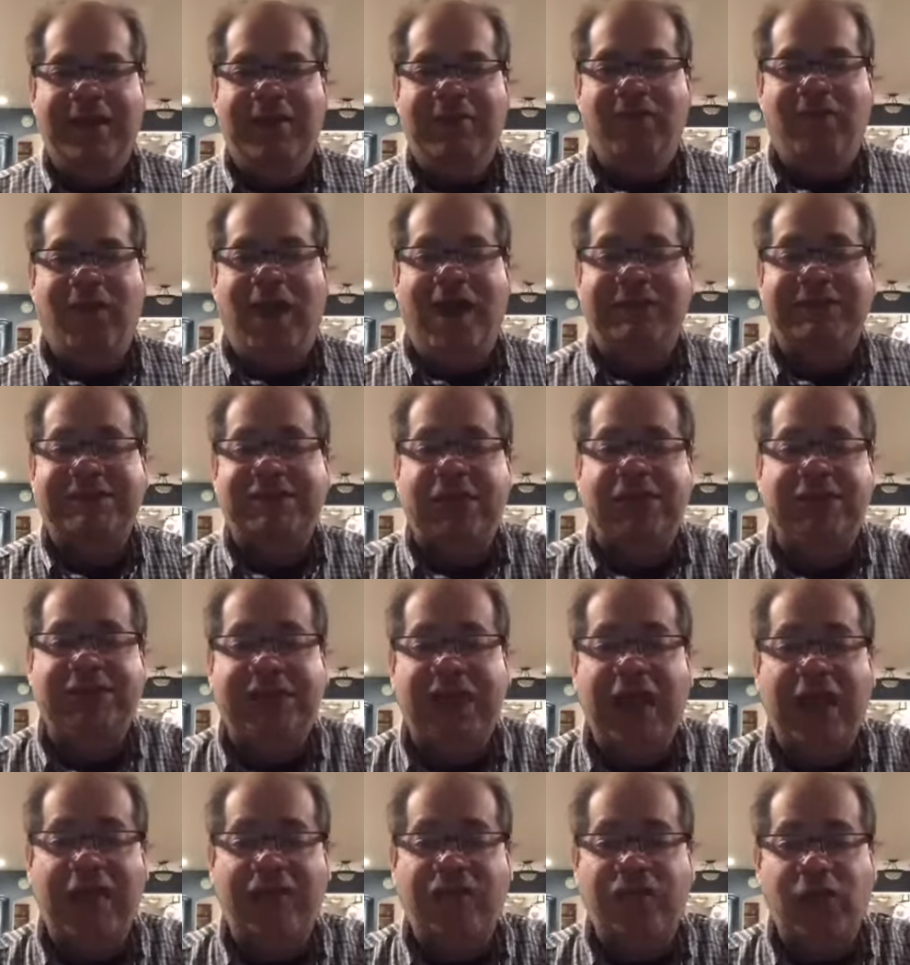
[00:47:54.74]
Russell
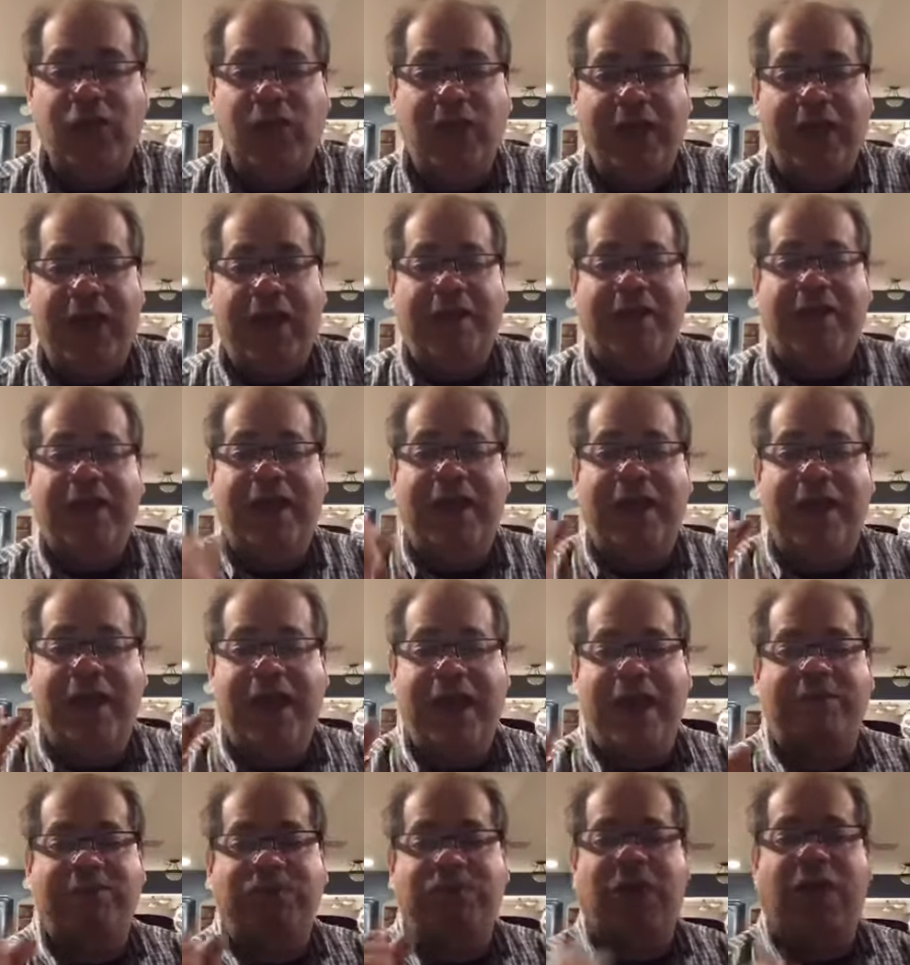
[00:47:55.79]
saved you again today.
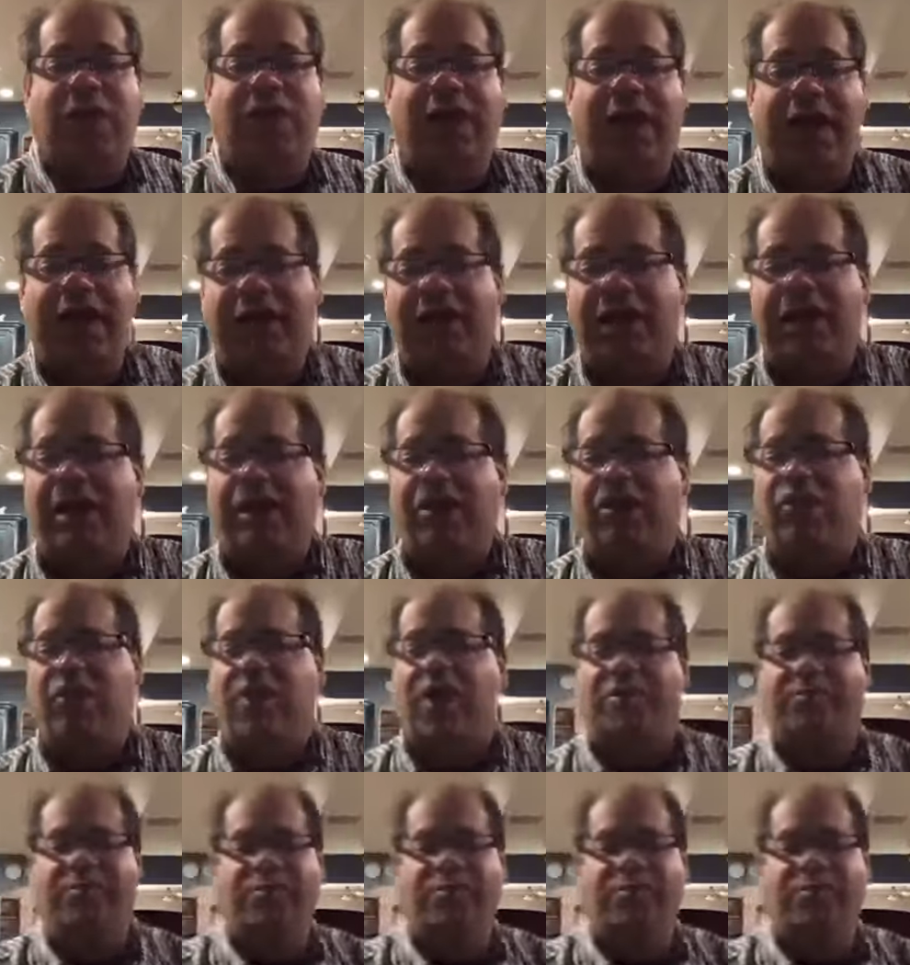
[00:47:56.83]
I'm so glad to hear that,